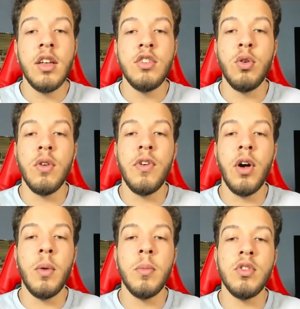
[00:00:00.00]
to a
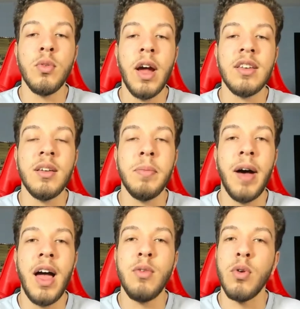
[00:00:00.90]
film directed
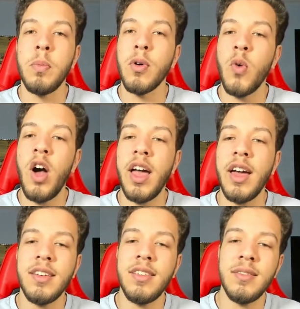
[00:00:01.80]
by Rupert
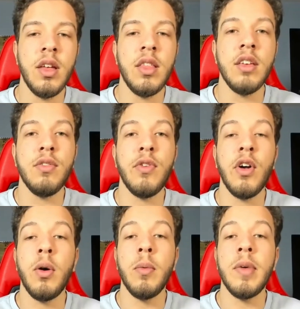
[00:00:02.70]
Wyatt. This
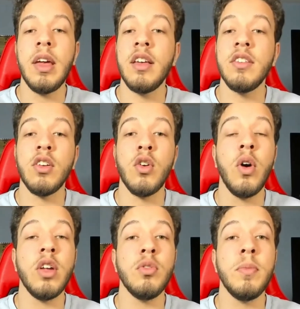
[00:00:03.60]
film is
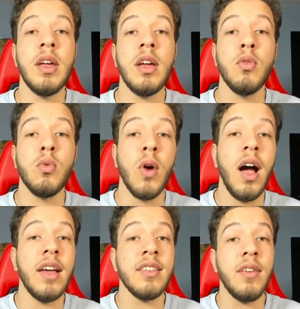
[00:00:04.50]
going to be
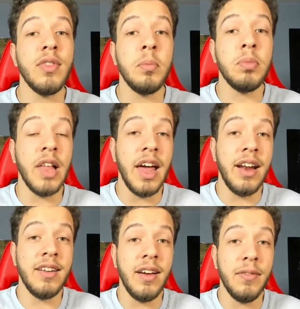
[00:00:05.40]
Rise of the
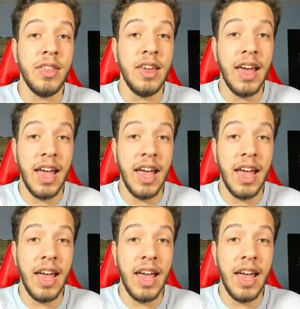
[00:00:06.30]
Planet of the